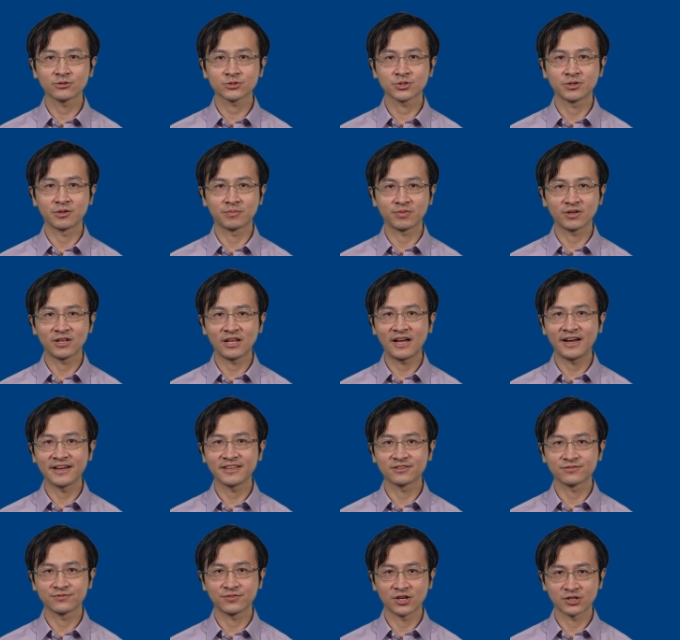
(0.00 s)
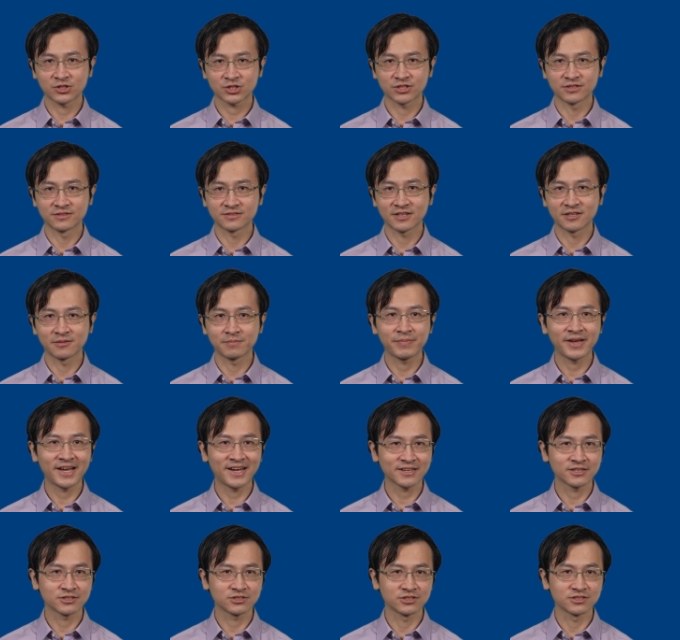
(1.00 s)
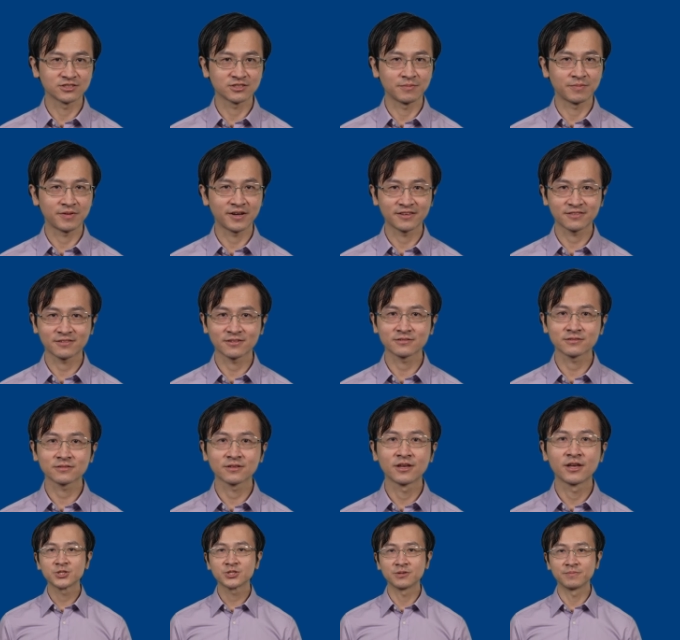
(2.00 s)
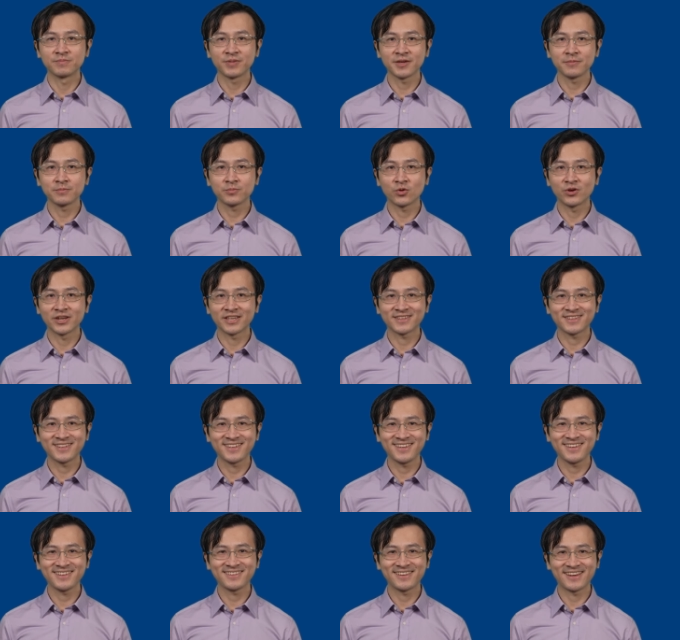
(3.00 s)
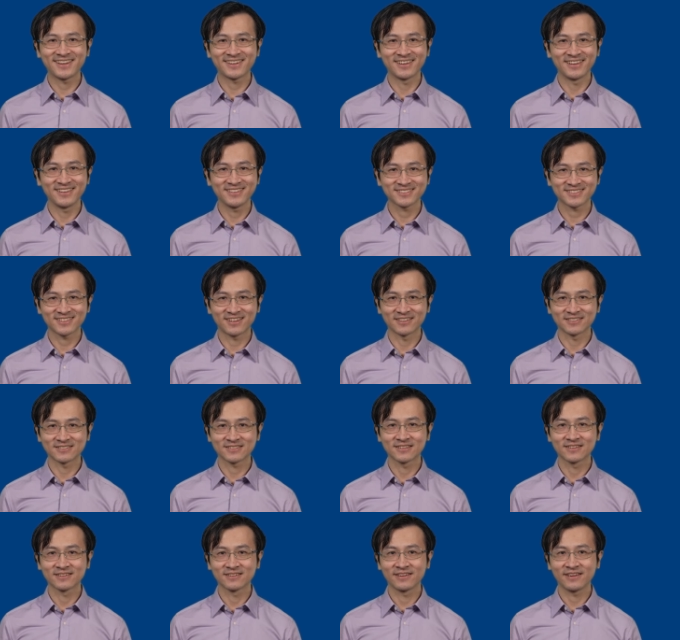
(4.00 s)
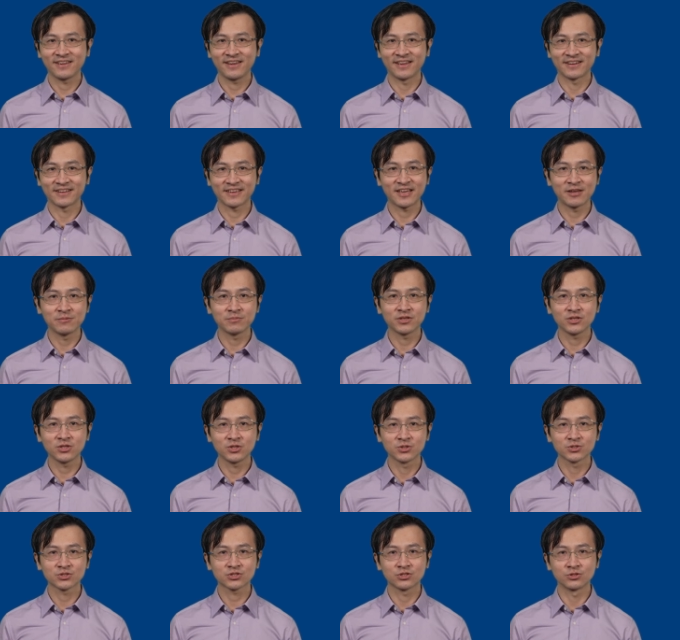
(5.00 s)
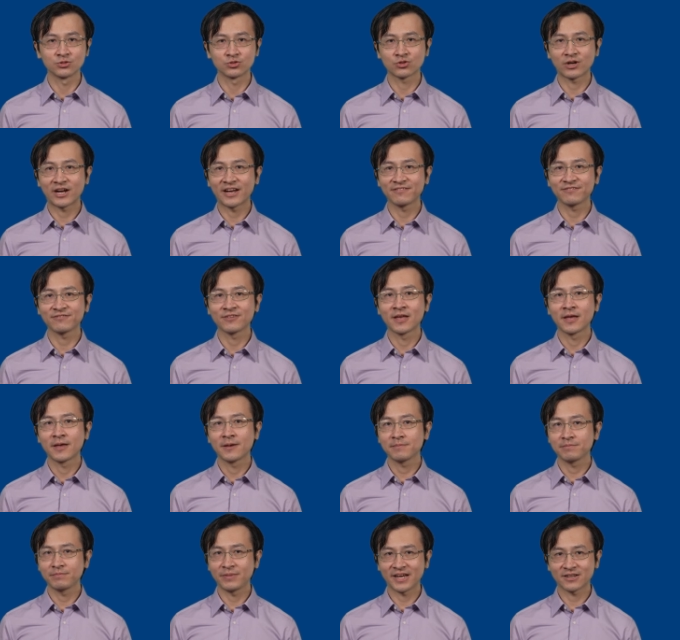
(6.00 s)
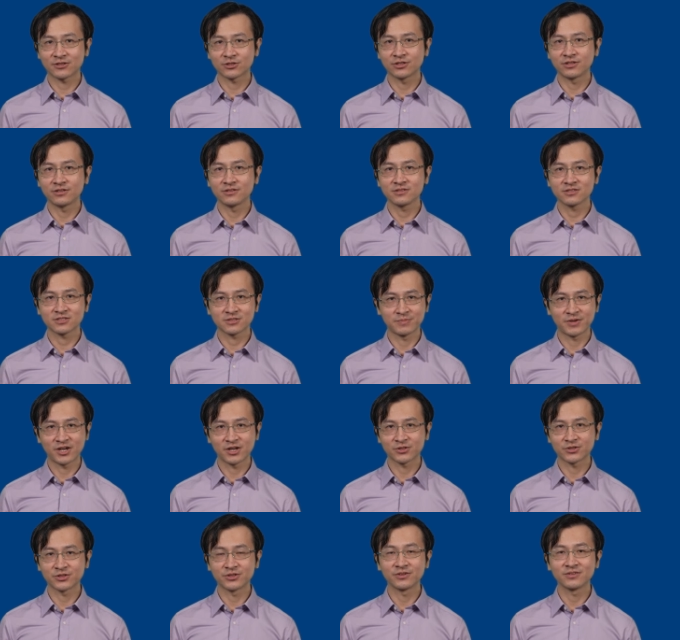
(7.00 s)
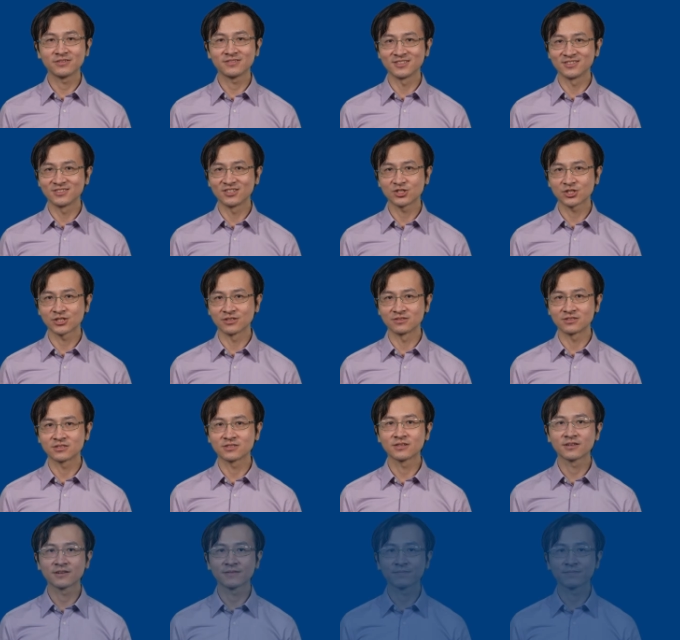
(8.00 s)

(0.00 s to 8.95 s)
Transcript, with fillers: to apply the functions and packages of Python to pinpoint key data insights and can be used to drive better, smarter decisions.